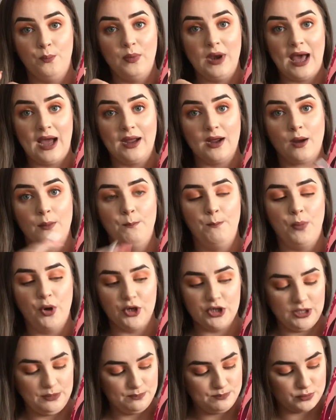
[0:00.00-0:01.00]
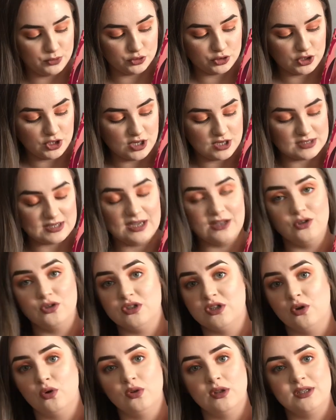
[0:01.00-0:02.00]
like body butters i
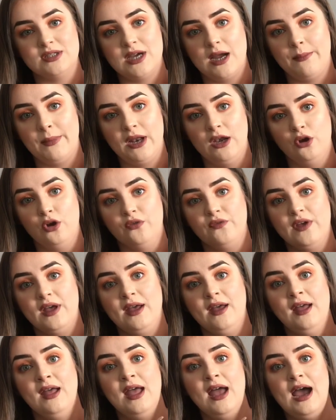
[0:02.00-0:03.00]
use it all the time i love it